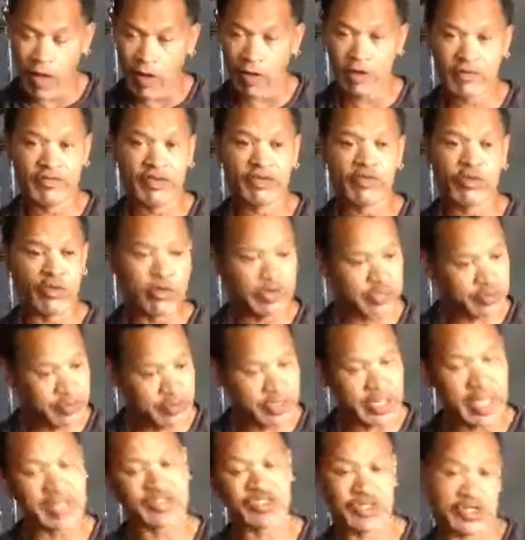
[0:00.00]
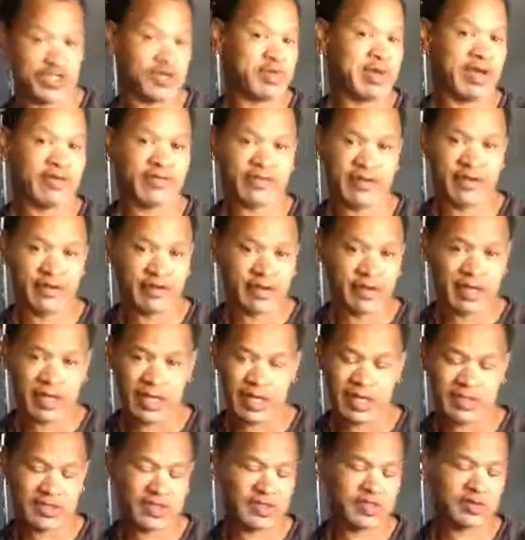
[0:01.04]
All of it works, but that's just my favorite. Yeah,
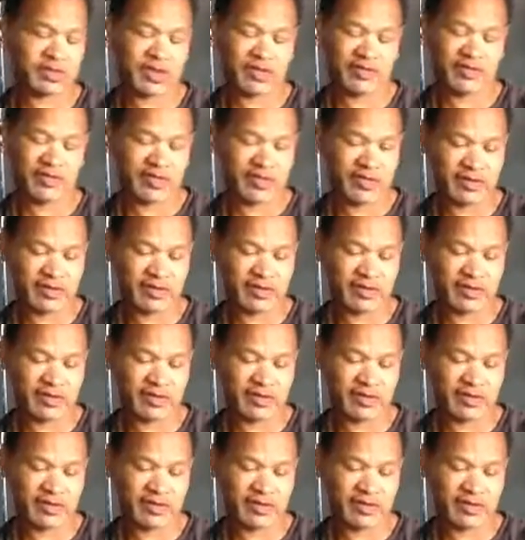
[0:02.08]
it's just my favorite.